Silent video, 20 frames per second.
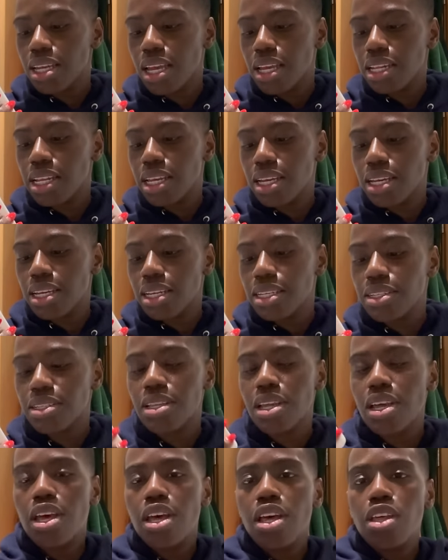and it is
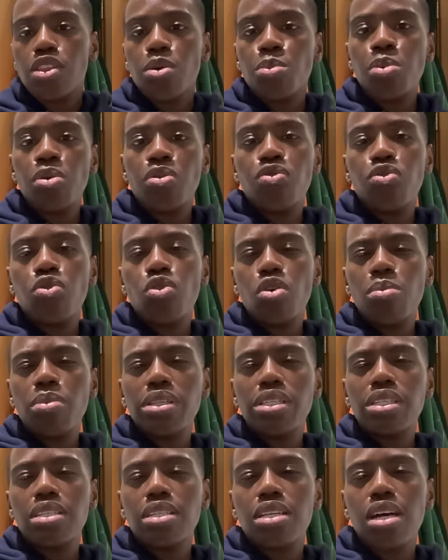the
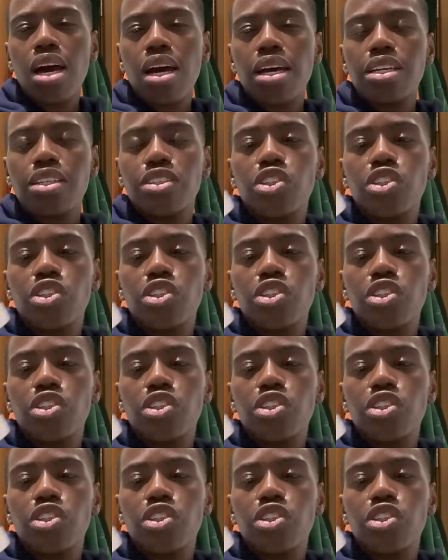Performance Eye